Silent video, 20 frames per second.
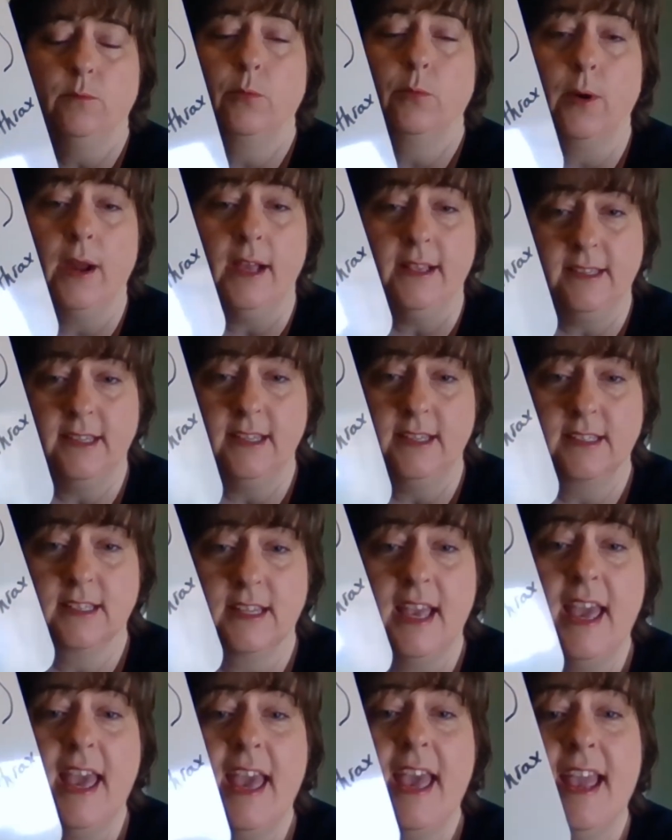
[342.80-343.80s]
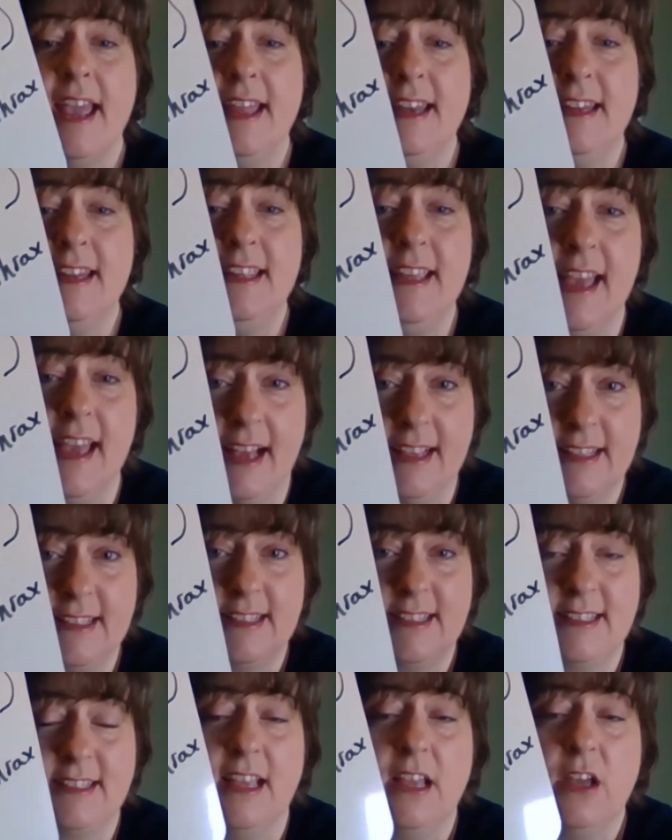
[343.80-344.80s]
present? And yes,
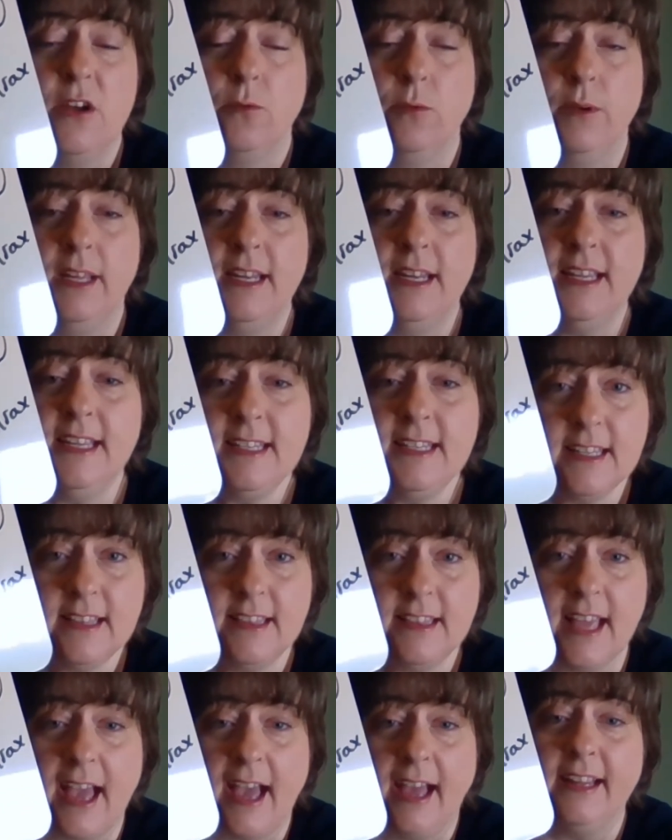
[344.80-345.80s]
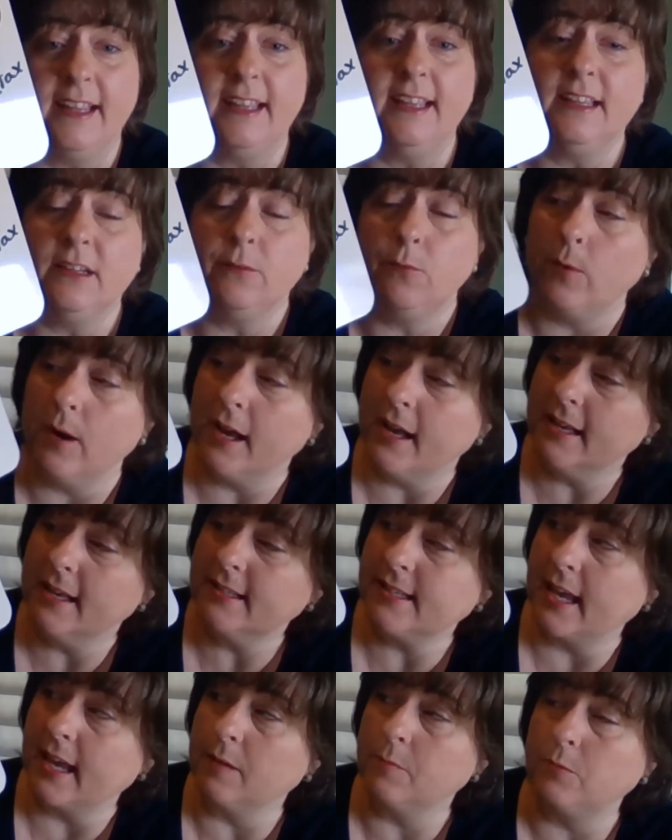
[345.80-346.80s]
when he did that, he
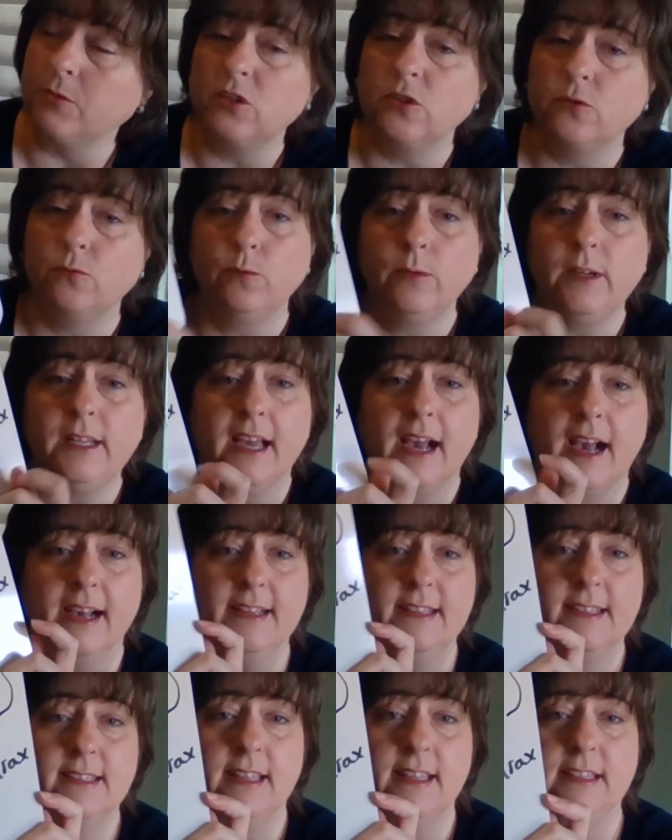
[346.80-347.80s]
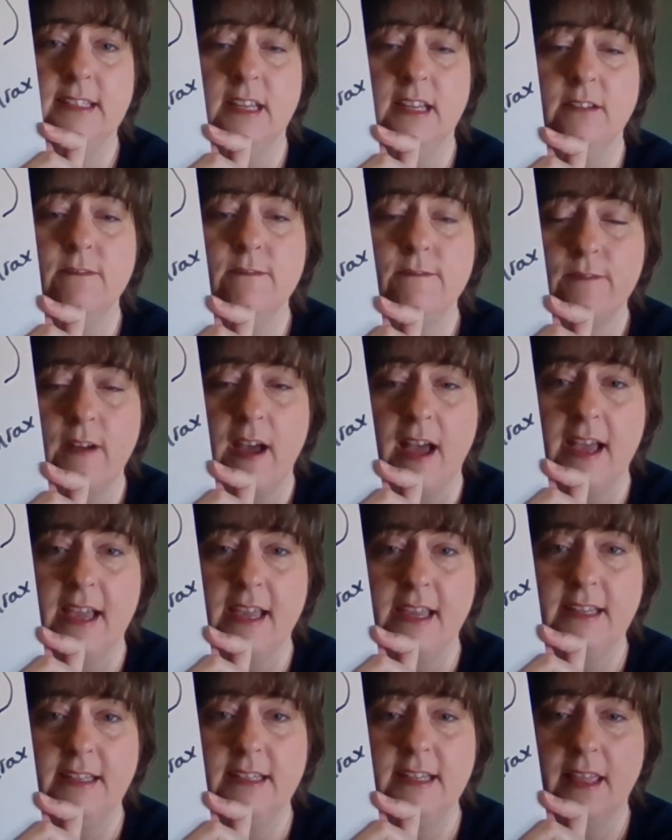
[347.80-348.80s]
was able to re-isolate and
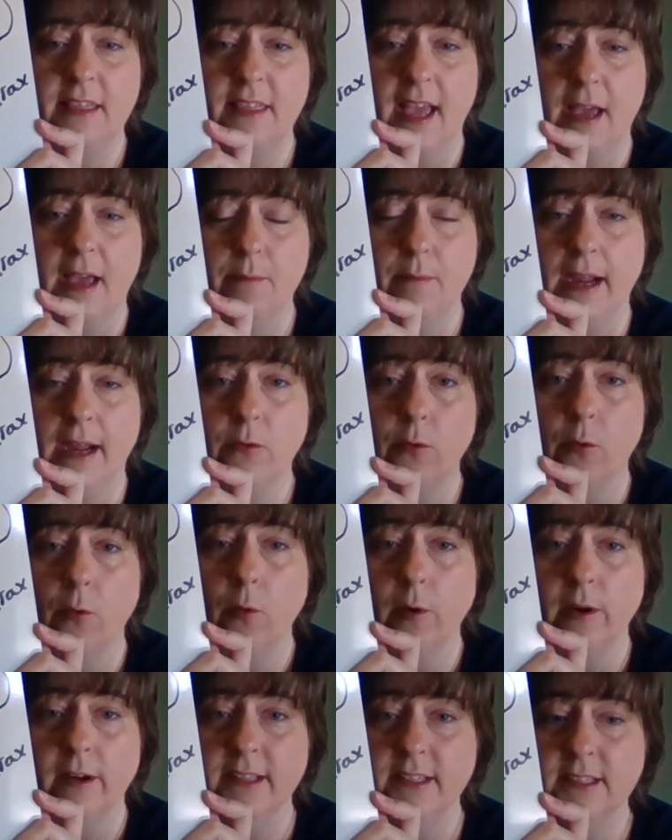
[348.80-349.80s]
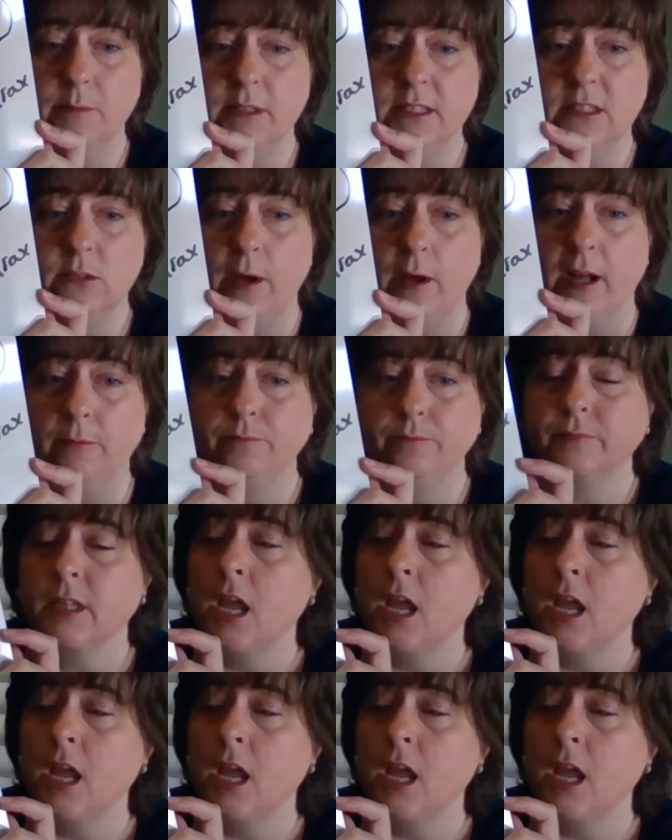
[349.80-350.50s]
find that microorganism as well.